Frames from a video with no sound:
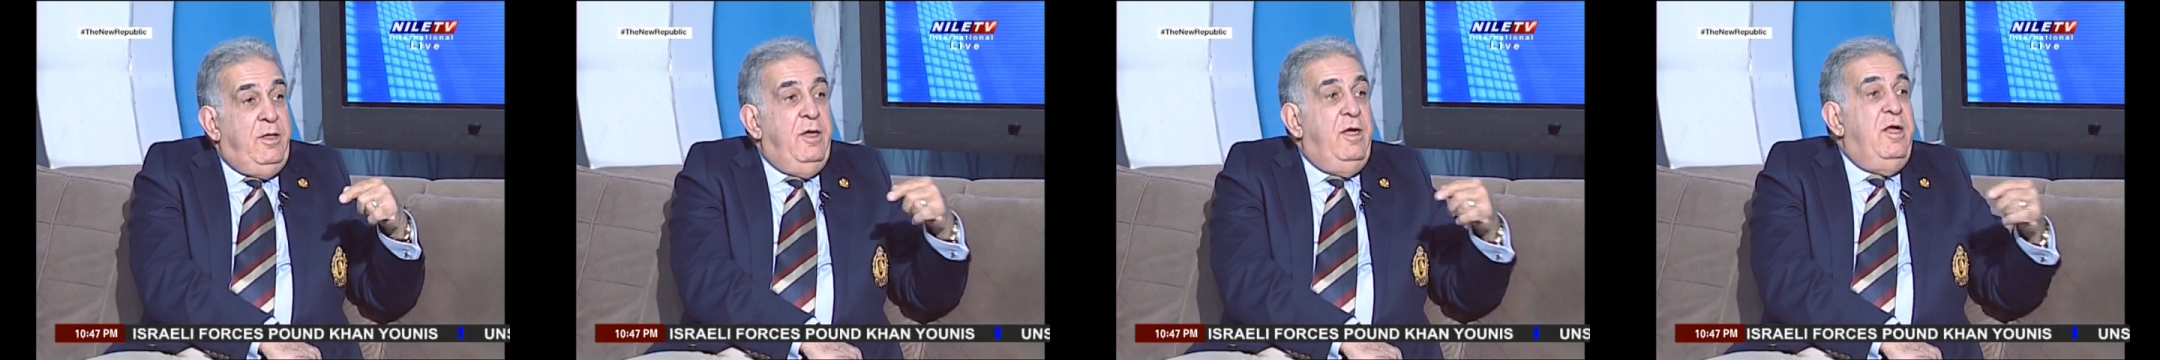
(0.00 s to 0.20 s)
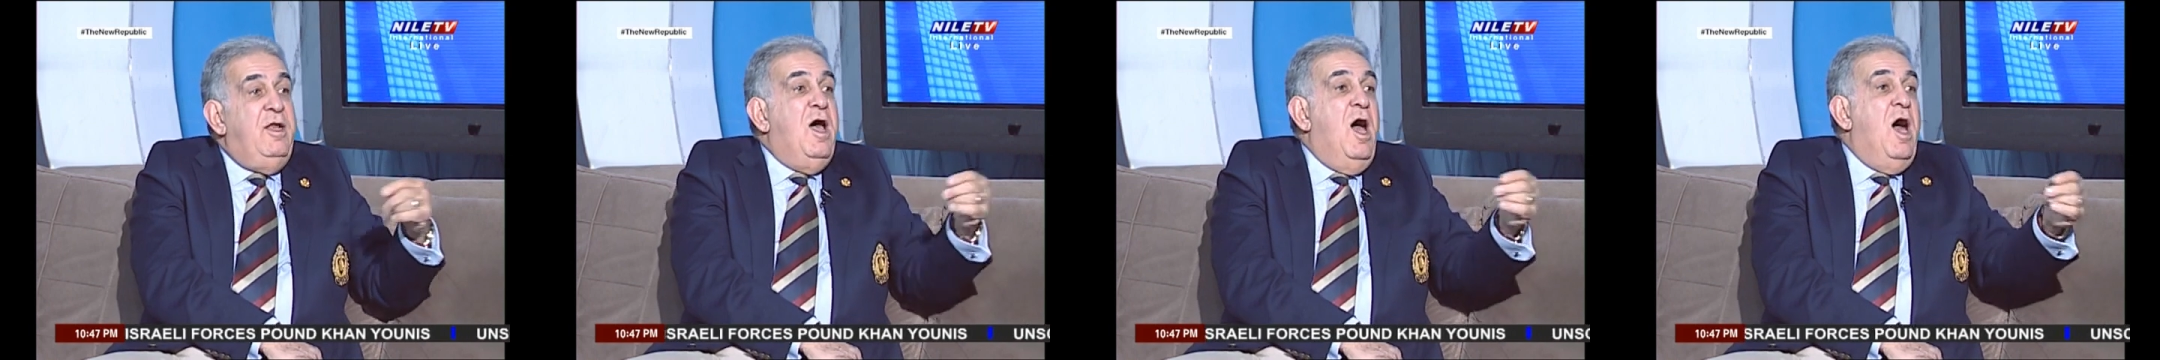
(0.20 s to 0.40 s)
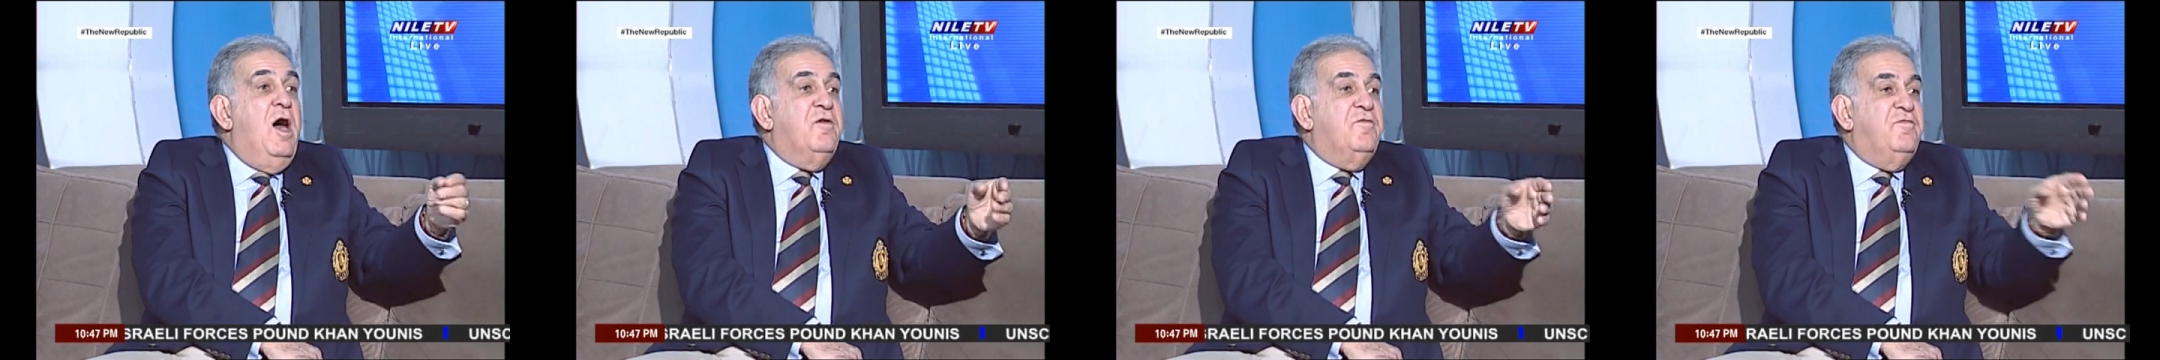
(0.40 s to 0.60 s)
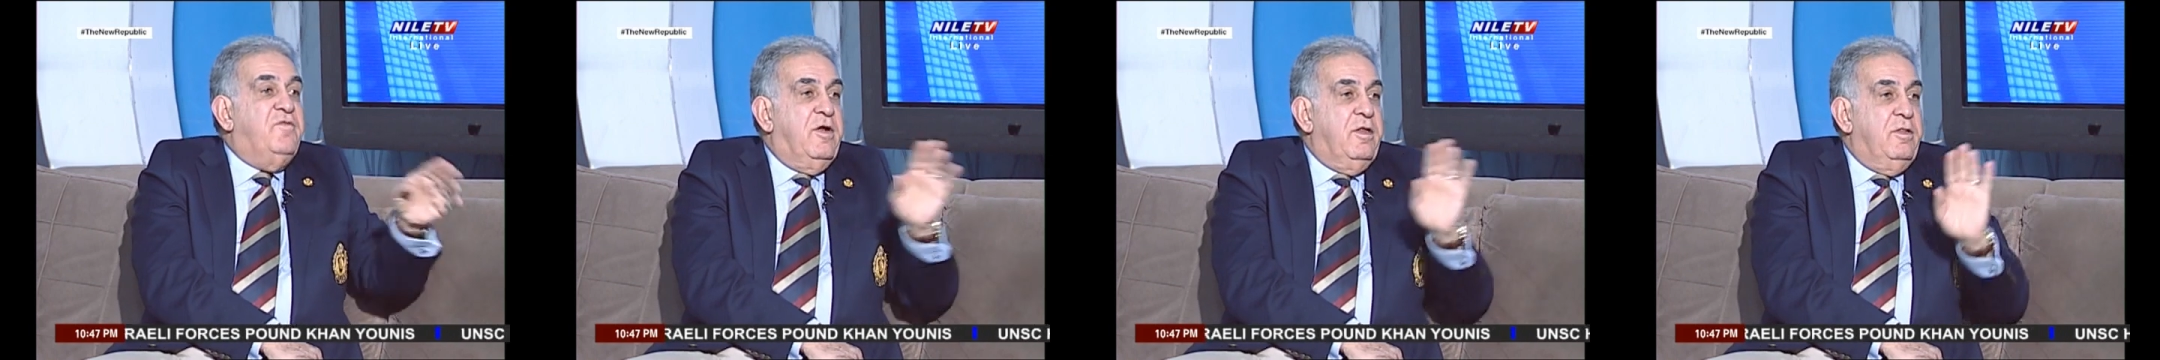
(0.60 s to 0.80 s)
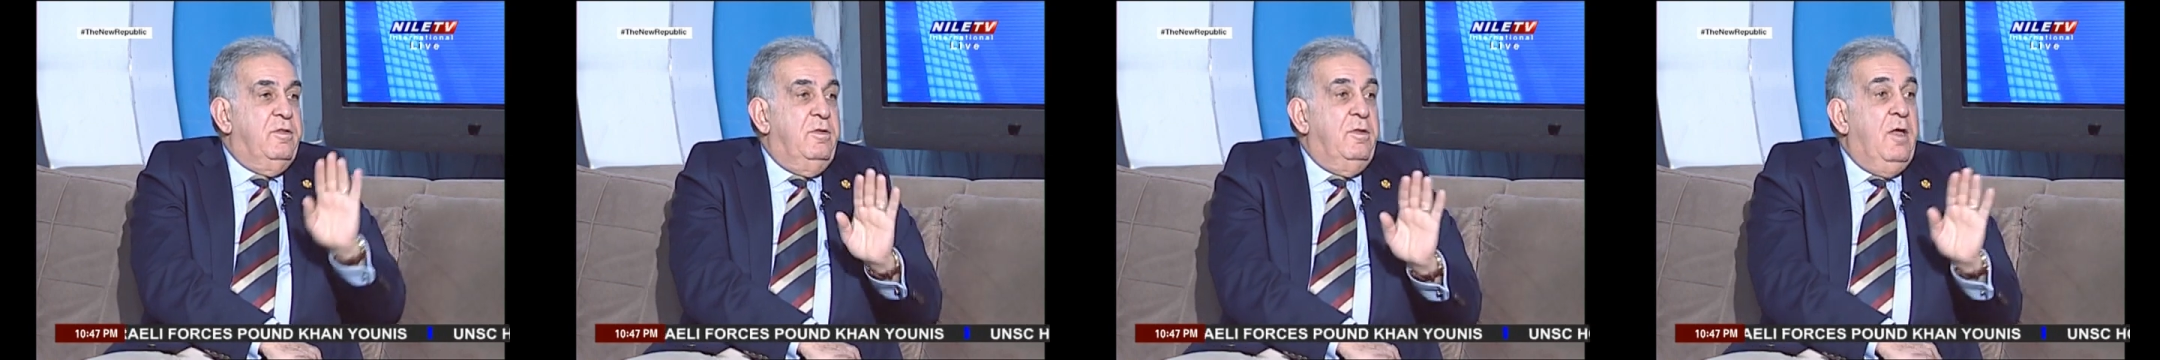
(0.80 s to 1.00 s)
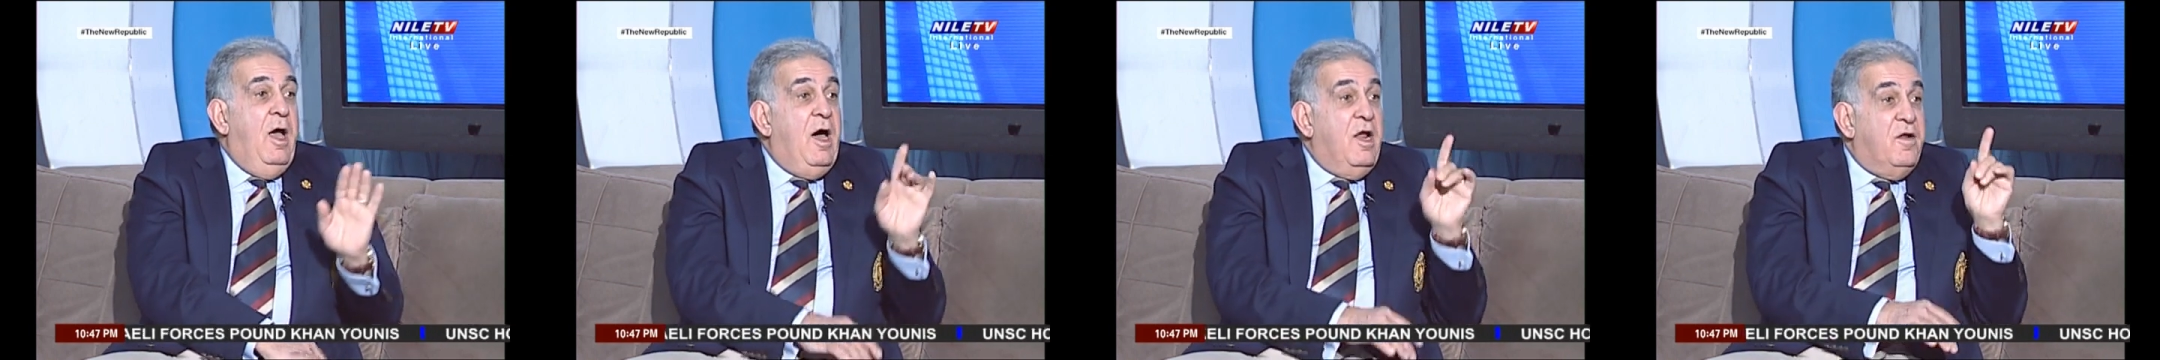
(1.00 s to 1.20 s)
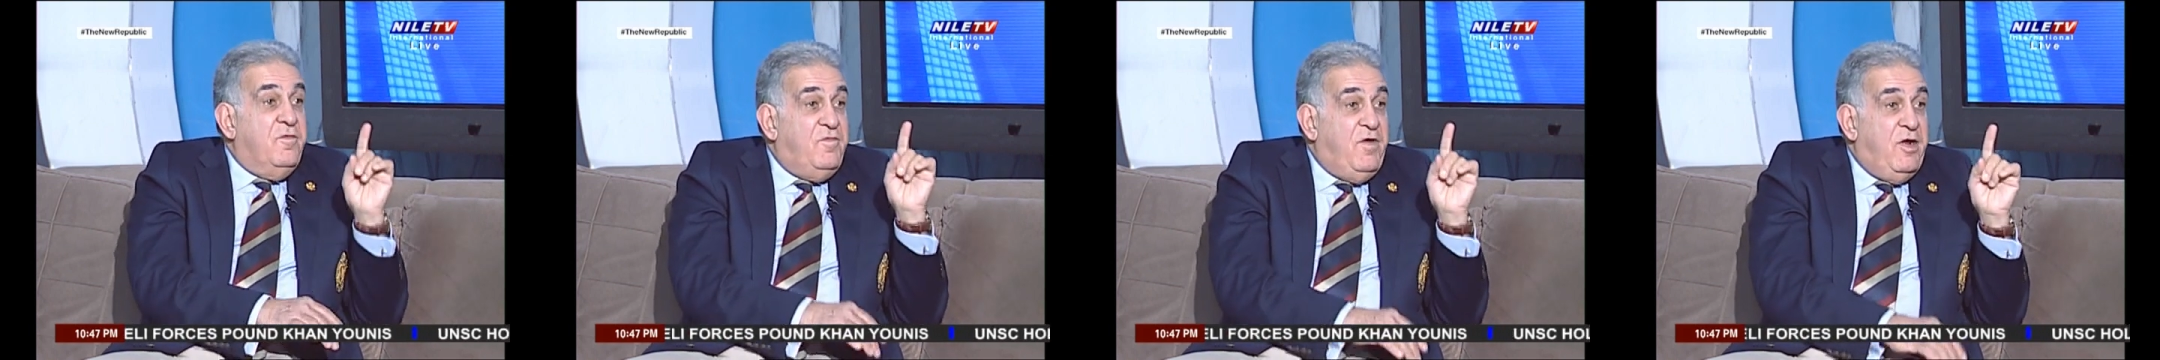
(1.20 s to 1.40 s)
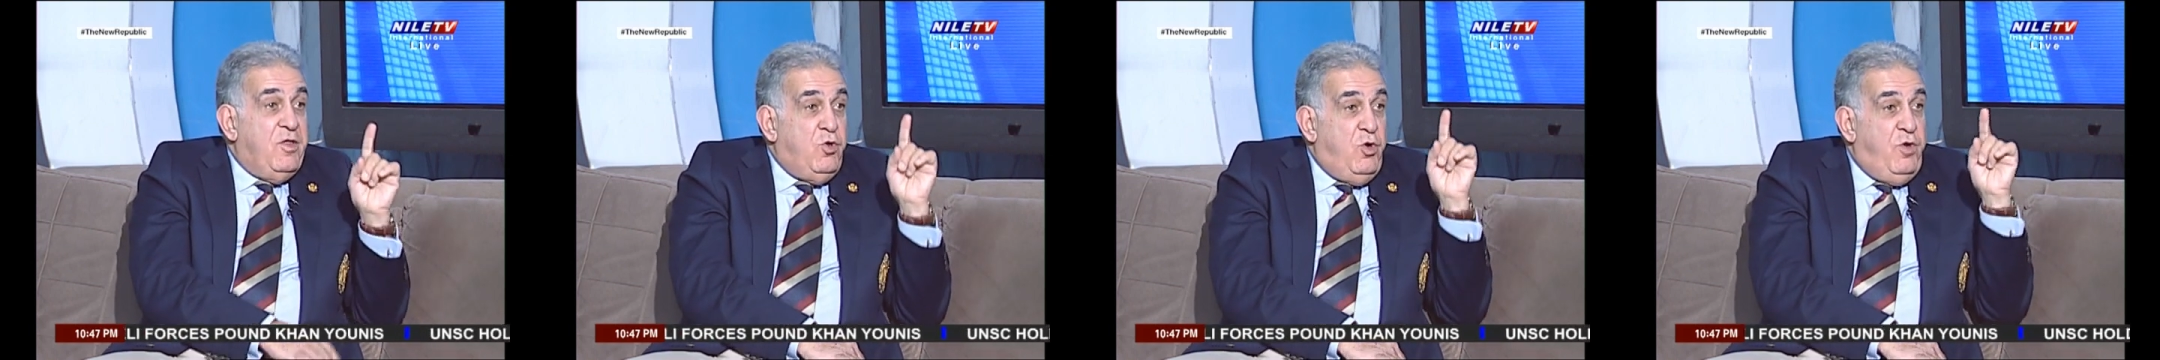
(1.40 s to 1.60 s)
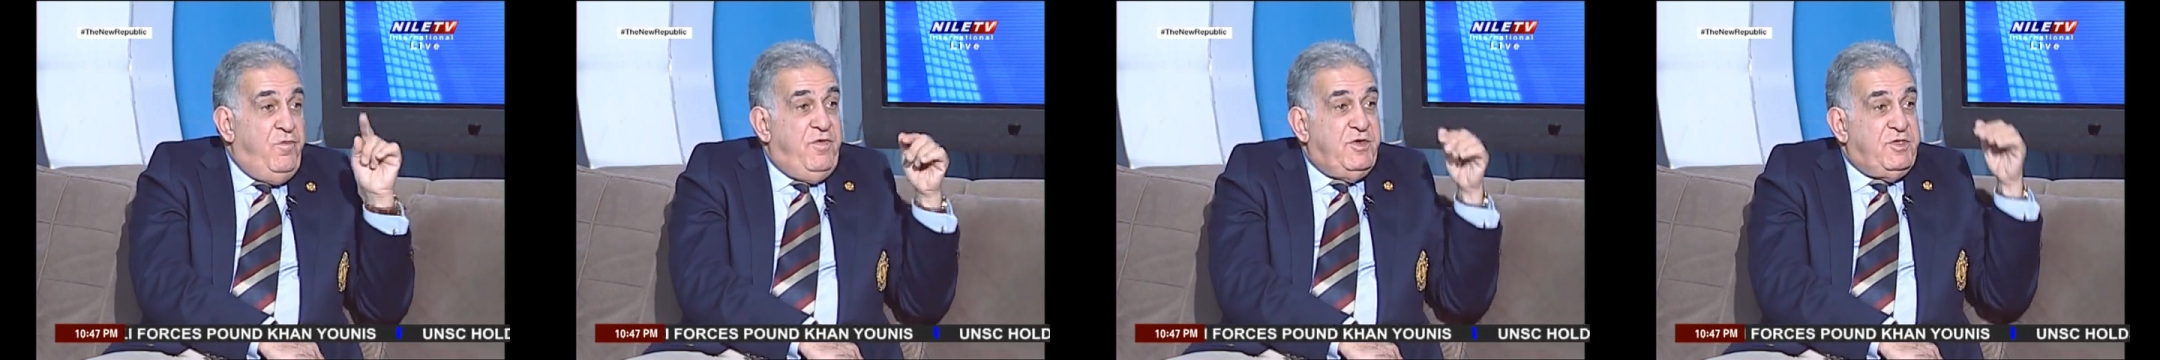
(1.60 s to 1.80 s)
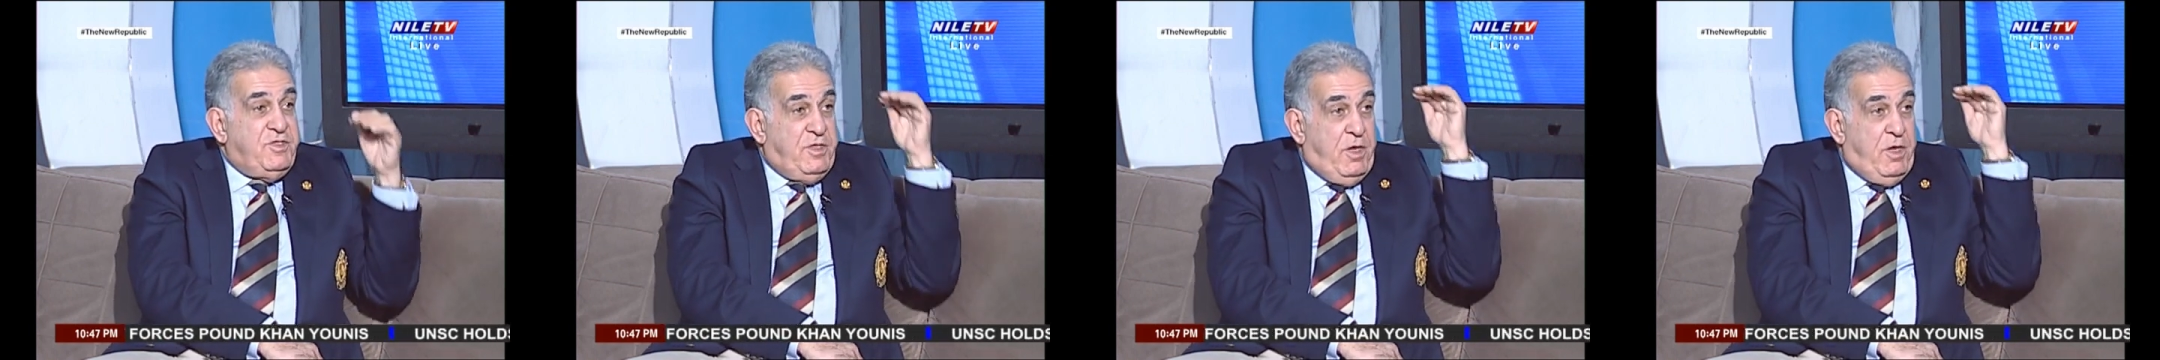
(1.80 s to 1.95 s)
in Harvard University,